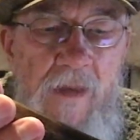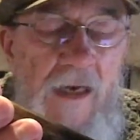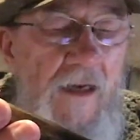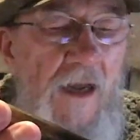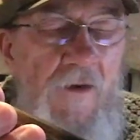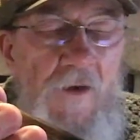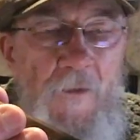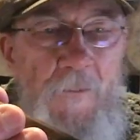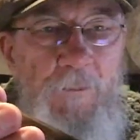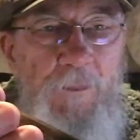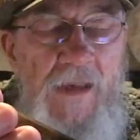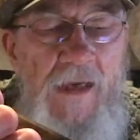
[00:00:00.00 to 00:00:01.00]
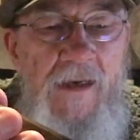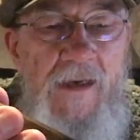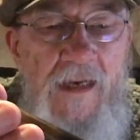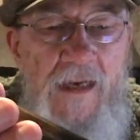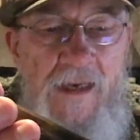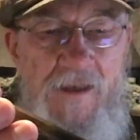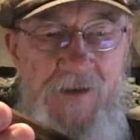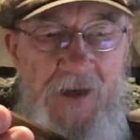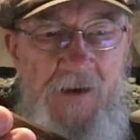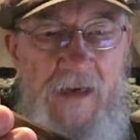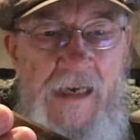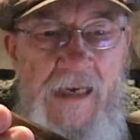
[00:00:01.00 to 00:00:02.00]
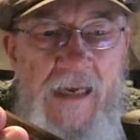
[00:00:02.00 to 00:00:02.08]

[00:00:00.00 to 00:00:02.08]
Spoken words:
No, sorry.